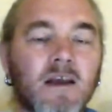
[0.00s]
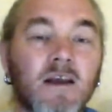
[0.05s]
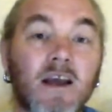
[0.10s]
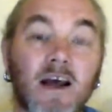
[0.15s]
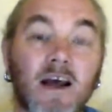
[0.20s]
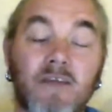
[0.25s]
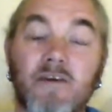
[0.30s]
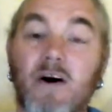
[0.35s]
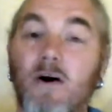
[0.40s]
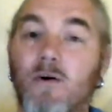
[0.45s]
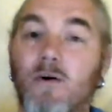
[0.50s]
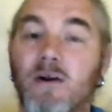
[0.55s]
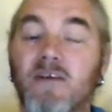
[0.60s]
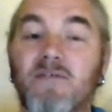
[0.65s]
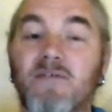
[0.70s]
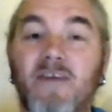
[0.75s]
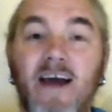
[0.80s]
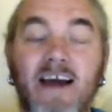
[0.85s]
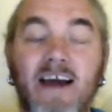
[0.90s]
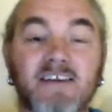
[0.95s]
And the whole
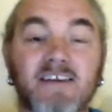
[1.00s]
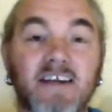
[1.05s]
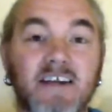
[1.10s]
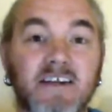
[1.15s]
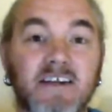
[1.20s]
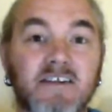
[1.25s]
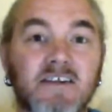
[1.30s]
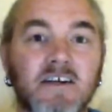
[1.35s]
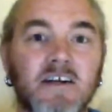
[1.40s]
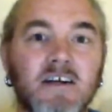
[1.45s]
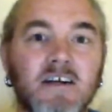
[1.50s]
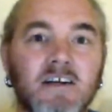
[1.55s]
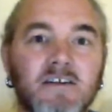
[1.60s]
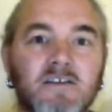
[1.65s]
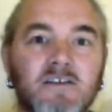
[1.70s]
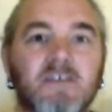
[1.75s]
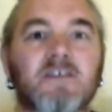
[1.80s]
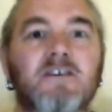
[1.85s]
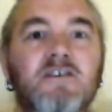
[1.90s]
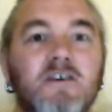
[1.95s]
effect is,
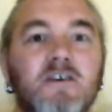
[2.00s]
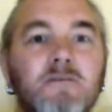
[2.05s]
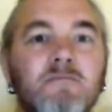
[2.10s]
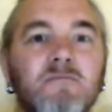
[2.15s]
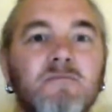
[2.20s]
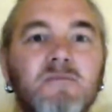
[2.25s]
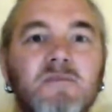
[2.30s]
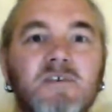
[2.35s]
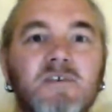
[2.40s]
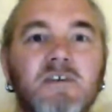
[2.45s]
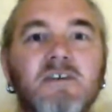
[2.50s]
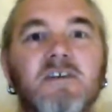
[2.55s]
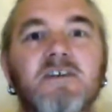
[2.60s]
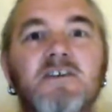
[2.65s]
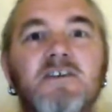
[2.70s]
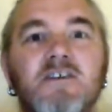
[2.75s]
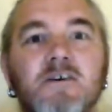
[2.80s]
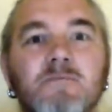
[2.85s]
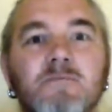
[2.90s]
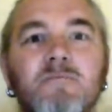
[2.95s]
da-dum,
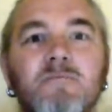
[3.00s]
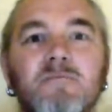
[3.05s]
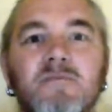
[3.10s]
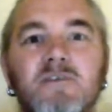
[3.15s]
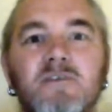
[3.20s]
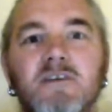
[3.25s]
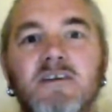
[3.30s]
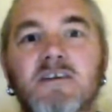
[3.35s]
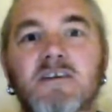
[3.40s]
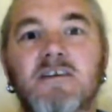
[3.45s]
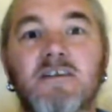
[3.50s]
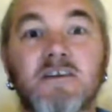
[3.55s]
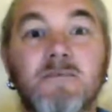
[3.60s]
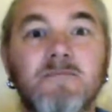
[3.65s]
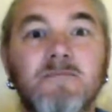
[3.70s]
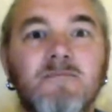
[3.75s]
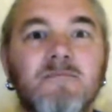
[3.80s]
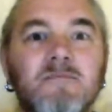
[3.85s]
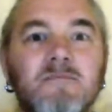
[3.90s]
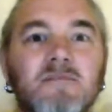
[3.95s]
da-da-dum,
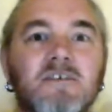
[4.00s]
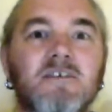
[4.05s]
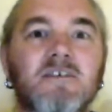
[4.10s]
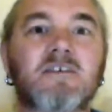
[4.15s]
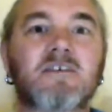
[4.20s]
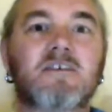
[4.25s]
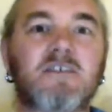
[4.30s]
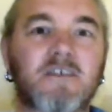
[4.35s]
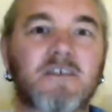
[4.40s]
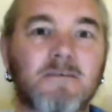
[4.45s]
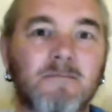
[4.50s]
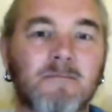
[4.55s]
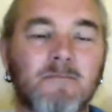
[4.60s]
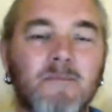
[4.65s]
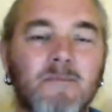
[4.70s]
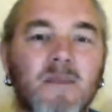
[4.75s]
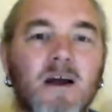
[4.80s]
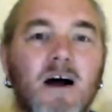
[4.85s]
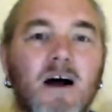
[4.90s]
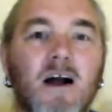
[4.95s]
da-dum, da-dum.
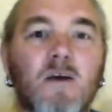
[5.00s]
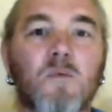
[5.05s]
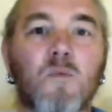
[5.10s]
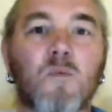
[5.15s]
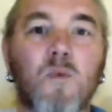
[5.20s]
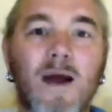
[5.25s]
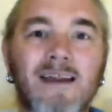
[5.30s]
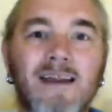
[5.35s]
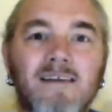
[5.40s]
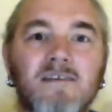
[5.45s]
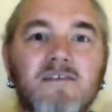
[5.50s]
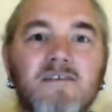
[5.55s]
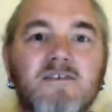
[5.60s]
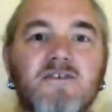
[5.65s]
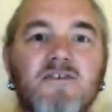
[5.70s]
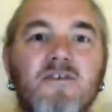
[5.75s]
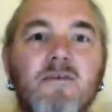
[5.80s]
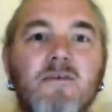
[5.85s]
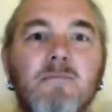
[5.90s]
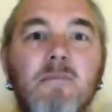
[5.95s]
I went
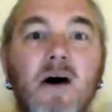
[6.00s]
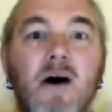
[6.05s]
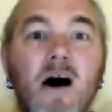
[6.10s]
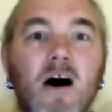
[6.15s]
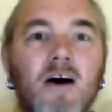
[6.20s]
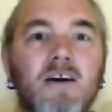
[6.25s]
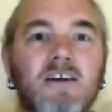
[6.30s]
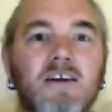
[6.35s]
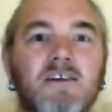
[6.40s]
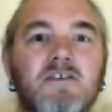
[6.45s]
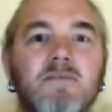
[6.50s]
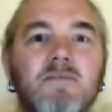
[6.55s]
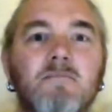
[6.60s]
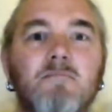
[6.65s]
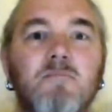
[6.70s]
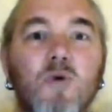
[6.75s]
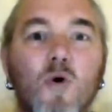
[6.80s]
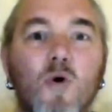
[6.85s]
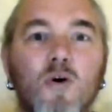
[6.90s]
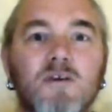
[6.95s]
to the market and
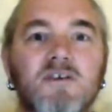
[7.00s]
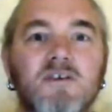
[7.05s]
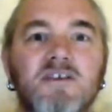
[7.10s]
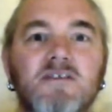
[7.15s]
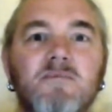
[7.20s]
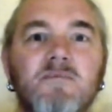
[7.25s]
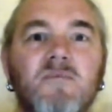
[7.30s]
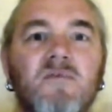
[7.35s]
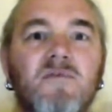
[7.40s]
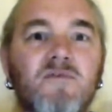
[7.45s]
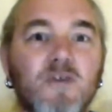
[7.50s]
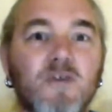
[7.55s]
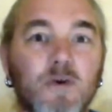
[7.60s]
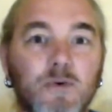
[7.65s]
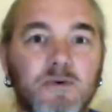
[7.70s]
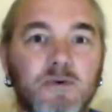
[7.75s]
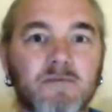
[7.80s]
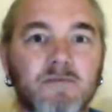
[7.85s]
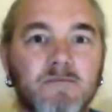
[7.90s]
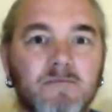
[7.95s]
bought some fruit.